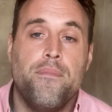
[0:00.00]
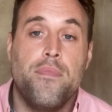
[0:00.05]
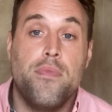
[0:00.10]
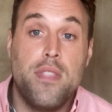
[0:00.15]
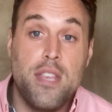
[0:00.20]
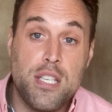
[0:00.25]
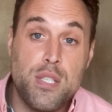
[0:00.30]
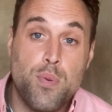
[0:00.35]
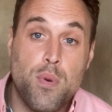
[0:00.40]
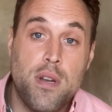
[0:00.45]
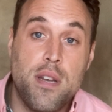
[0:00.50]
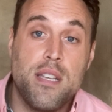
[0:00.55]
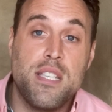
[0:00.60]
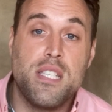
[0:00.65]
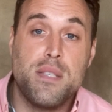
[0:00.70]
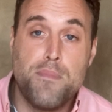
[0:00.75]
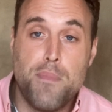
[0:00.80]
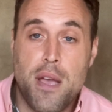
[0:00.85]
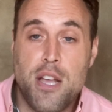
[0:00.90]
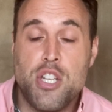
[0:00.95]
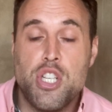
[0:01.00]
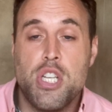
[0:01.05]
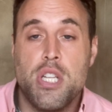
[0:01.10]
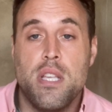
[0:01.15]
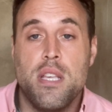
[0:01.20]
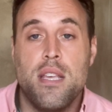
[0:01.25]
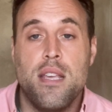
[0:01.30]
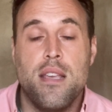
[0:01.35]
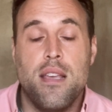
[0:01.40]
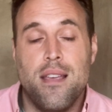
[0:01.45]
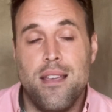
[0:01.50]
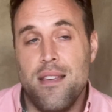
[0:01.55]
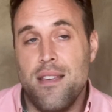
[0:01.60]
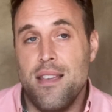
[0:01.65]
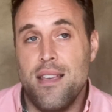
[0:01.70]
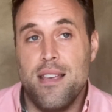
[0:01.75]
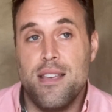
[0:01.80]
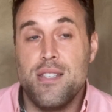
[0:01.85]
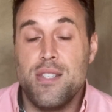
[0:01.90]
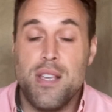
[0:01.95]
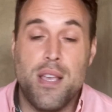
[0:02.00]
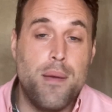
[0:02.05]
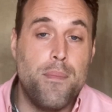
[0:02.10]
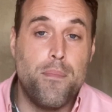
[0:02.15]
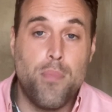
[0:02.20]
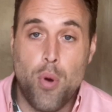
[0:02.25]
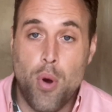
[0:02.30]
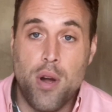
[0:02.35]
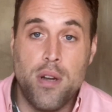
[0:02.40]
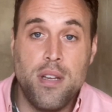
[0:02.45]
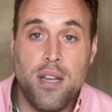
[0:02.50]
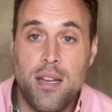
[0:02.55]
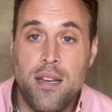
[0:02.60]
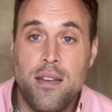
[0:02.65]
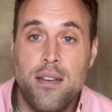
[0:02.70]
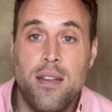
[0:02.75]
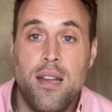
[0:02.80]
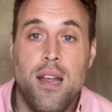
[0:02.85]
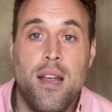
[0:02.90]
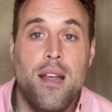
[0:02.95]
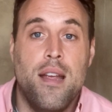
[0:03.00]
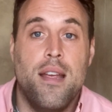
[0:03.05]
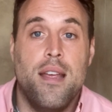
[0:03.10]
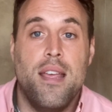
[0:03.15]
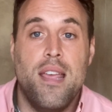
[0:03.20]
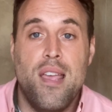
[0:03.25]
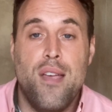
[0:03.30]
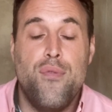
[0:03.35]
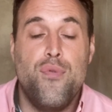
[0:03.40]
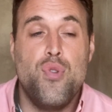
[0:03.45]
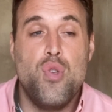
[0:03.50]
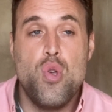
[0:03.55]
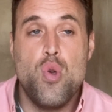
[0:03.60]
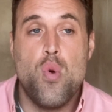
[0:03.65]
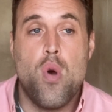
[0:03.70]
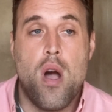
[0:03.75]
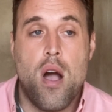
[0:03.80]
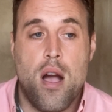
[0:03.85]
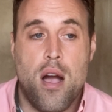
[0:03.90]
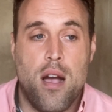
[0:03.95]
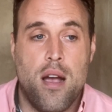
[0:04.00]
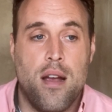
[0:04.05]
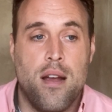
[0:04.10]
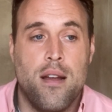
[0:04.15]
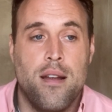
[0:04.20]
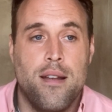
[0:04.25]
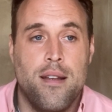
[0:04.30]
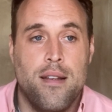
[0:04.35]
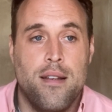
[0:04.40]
This one especially is important if you are